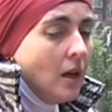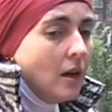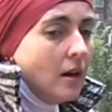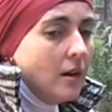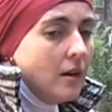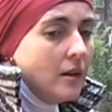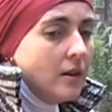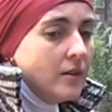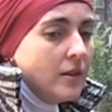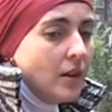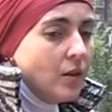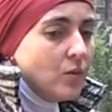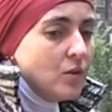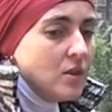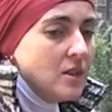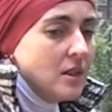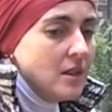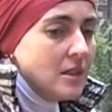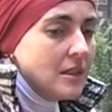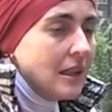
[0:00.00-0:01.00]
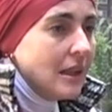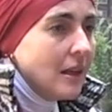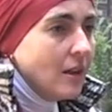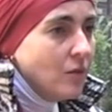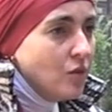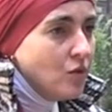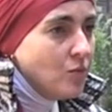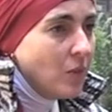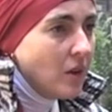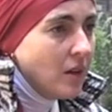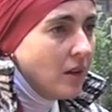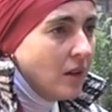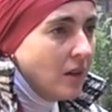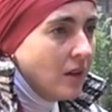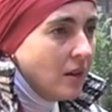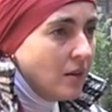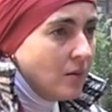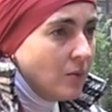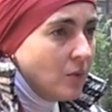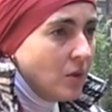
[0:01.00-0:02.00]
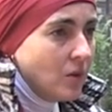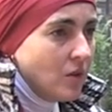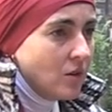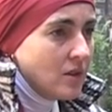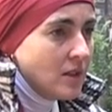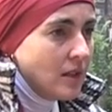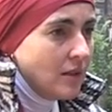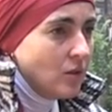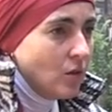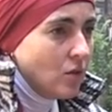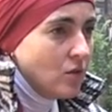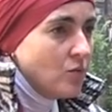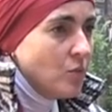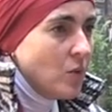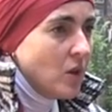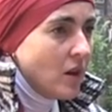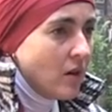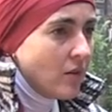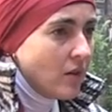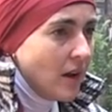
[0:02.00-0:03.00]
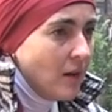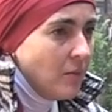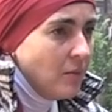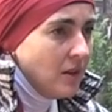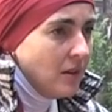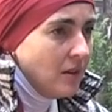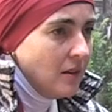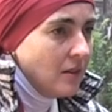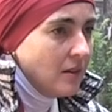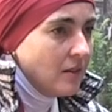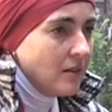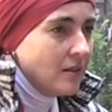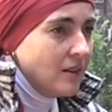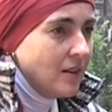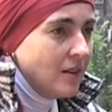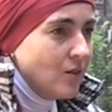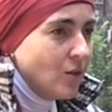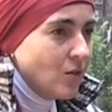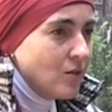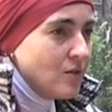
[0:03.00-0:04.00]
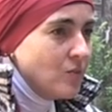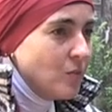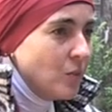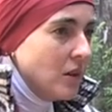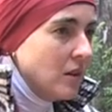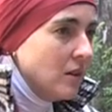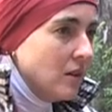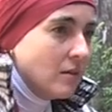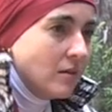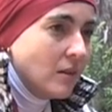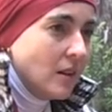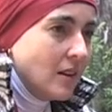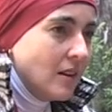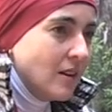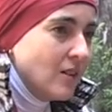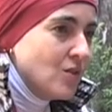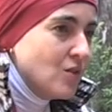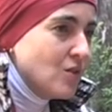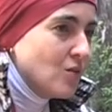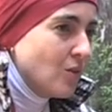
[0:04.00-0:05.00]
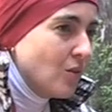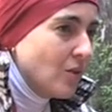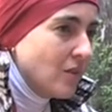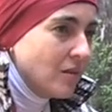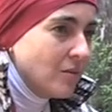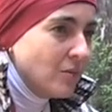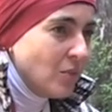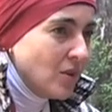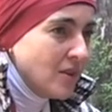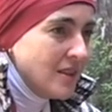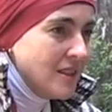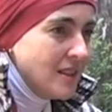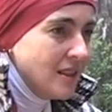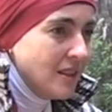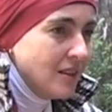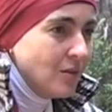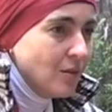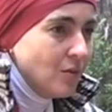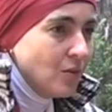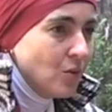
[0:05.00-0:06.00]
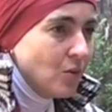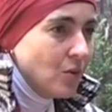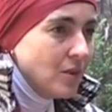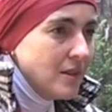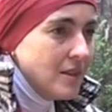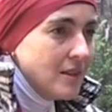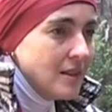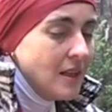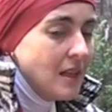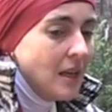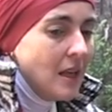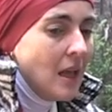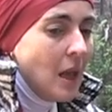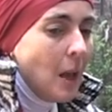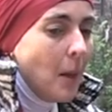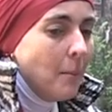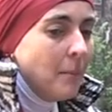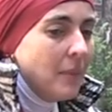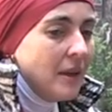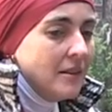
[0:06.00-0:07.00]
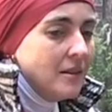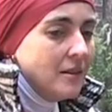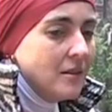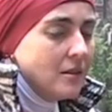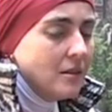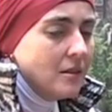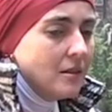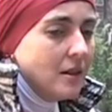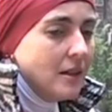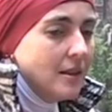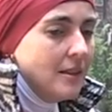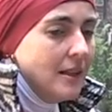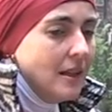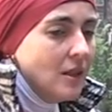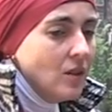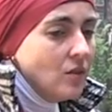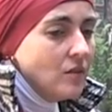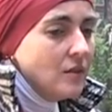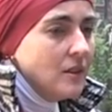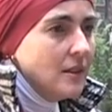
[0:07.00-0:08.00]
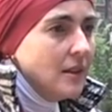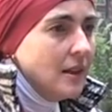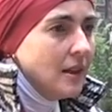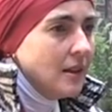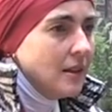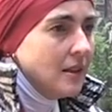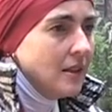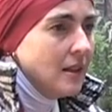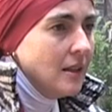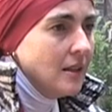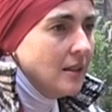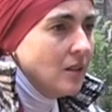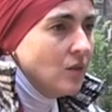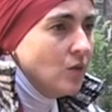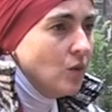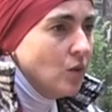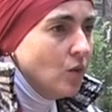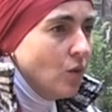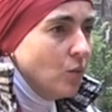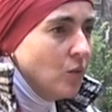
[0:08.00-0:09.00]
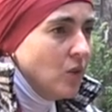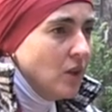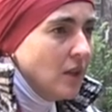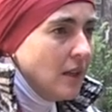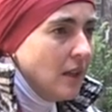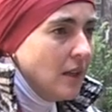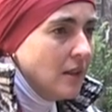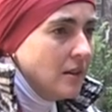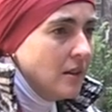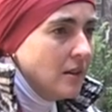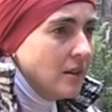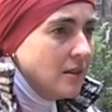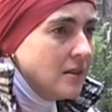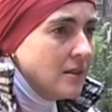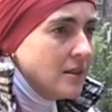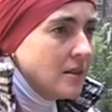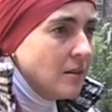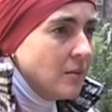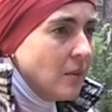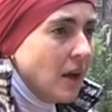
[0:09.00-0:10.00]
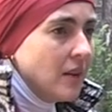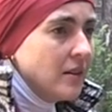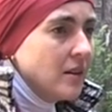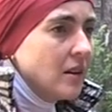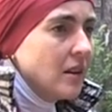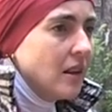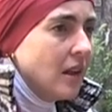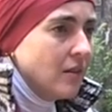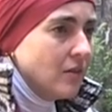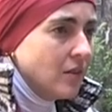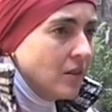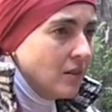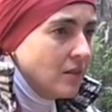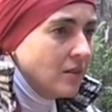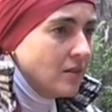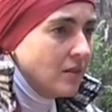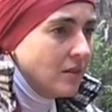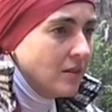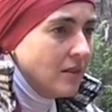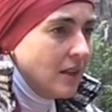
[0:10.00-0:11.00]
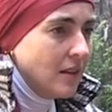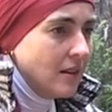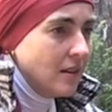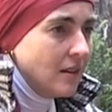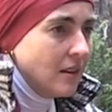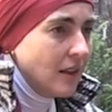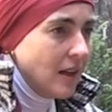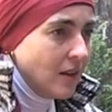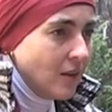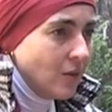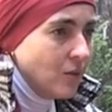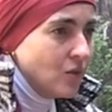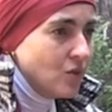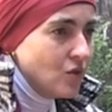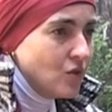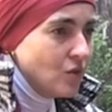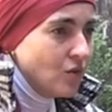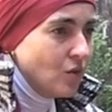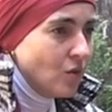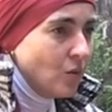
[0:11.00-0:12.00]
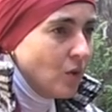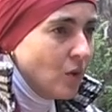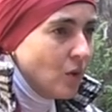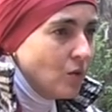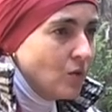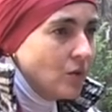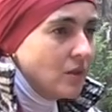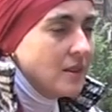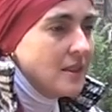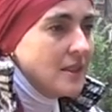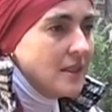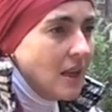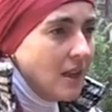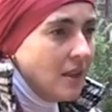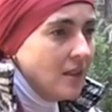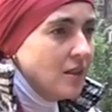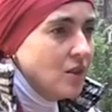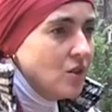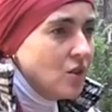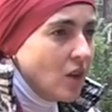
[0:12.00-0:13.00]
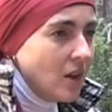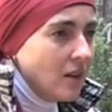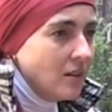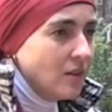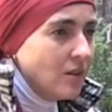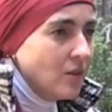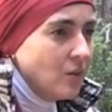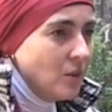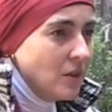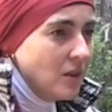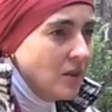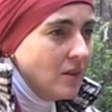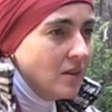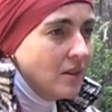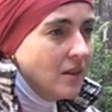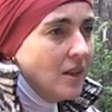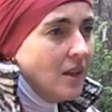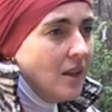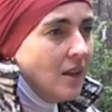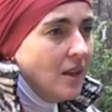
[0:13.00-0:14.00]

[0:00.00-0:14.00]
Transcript: Uh, there was this language barrier because I don't speak Arabic, they don't speak English or Bosnian, of course. But at the end of the day, I think that we communicated in some other level than language. You know, we could understand each other with, uh,